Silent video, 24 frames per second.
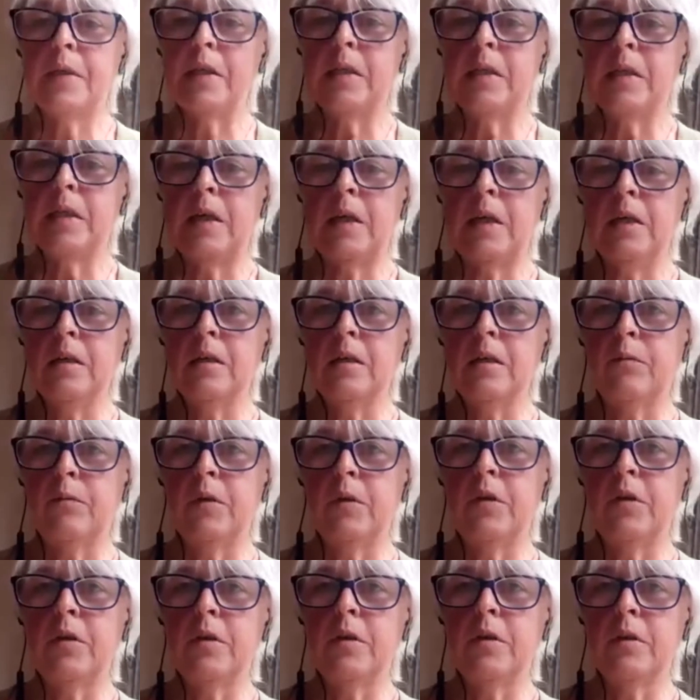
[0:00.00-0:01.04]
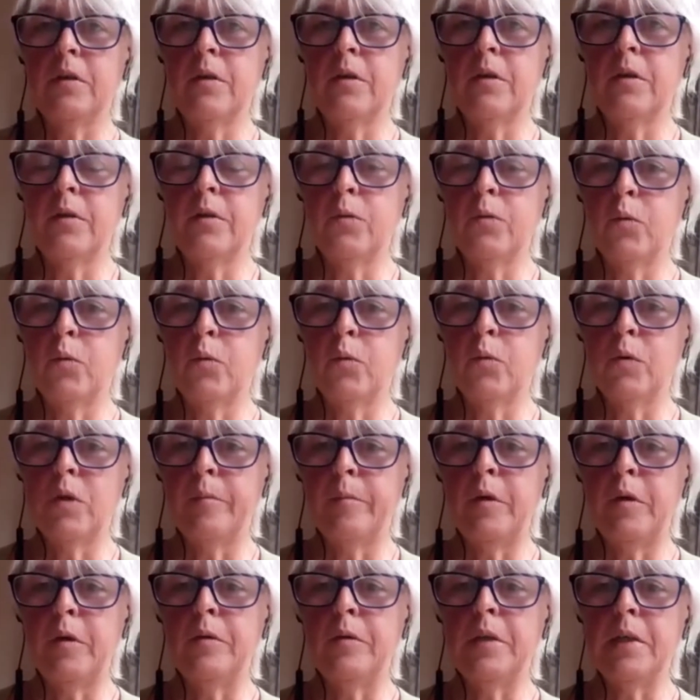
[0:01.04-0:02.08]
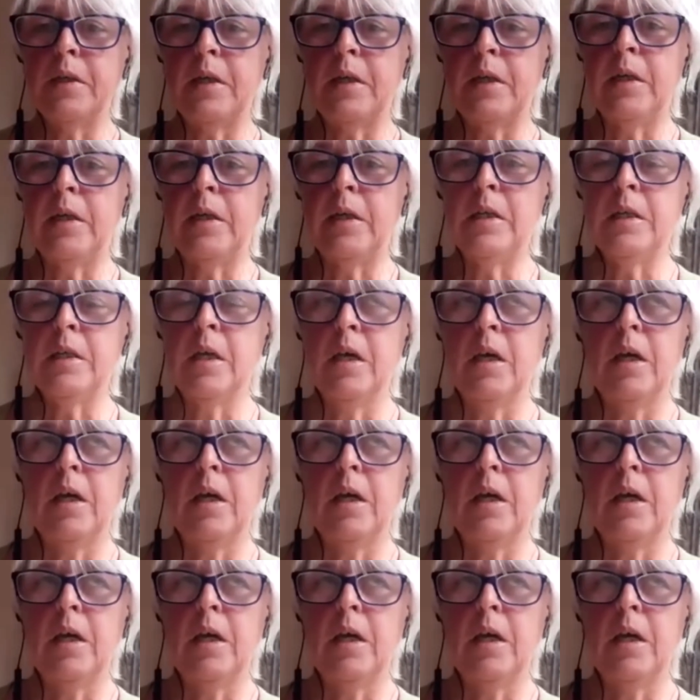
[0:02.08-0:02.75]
disease, which is an autoimmune disease,